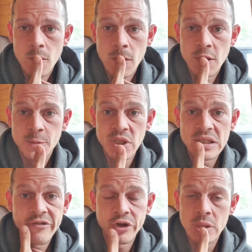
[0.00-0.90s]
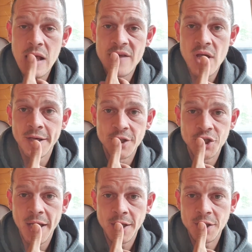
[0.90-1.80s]
Specifically, the
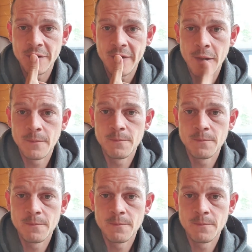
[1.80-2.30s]
exchange of it.